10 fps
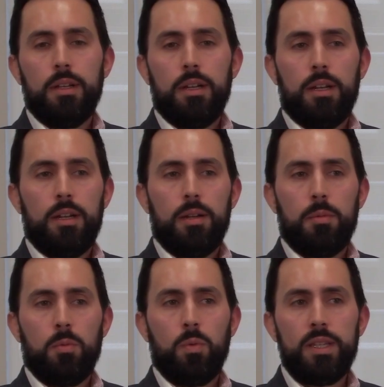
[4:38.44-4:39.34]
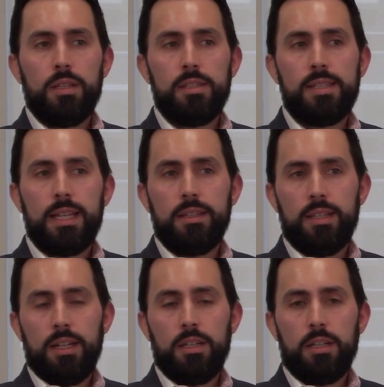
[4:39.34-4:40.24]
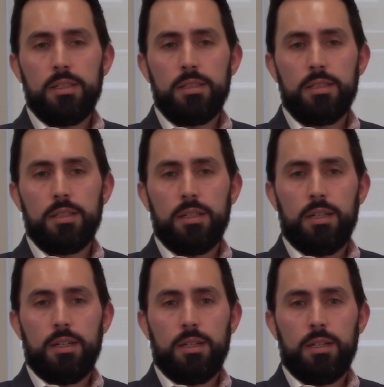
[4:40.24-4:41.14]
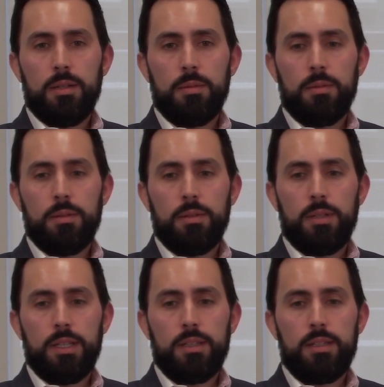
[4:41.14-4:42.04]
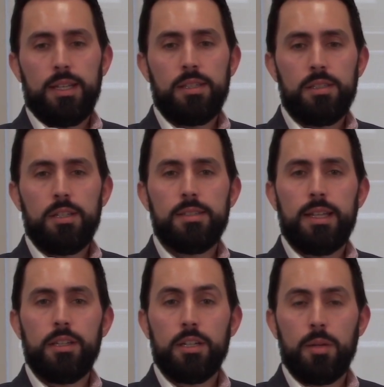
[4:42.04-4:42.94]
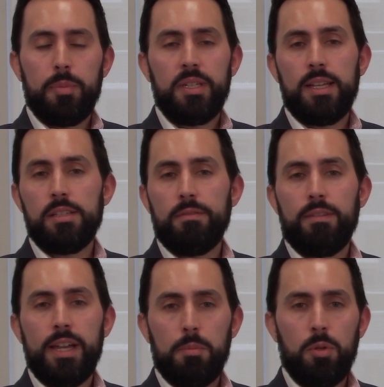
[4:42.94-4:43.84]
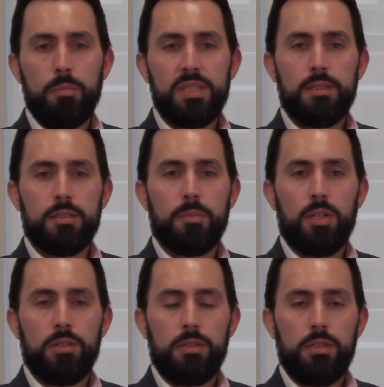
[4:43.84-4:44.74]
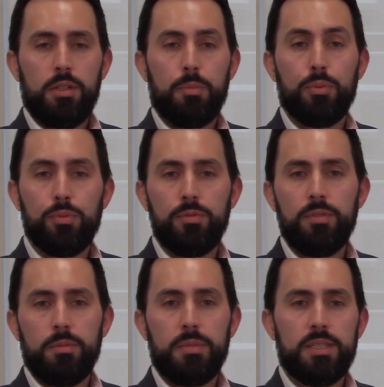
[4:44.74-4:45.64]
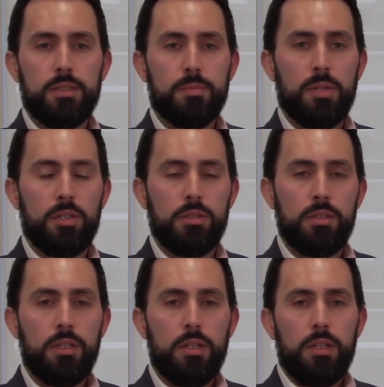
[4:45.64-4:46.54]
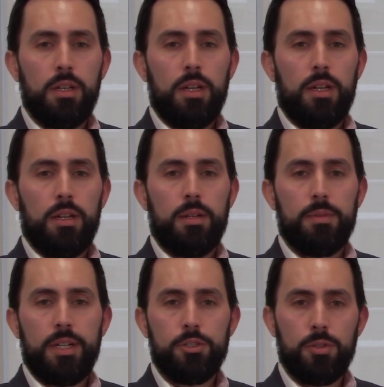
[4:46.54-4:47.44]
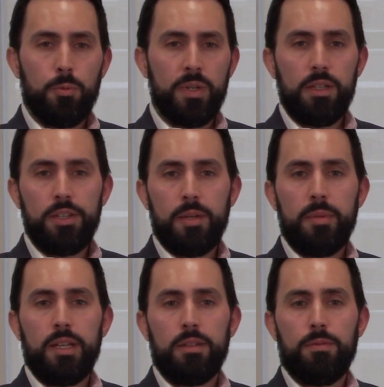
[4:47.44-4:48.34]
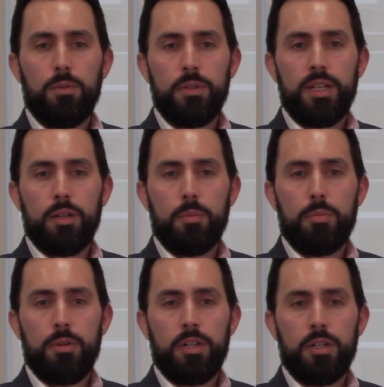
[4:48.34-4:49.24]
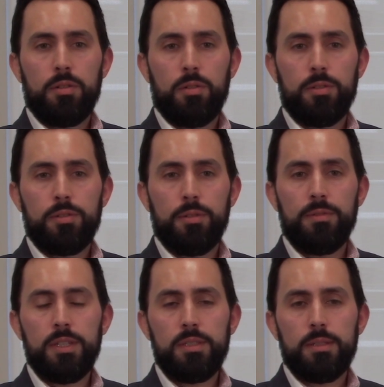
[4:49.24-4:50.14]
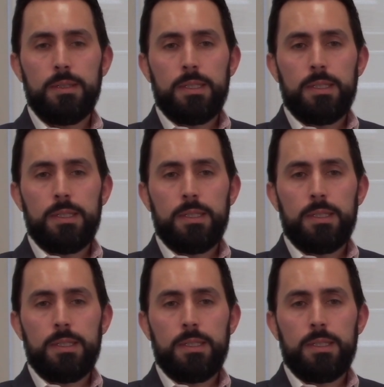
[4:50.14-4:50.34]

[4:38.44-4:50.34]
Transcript: What does that tell us? It tells us that the company has a viable business model, a proven business model. There's a real demand for their product or service.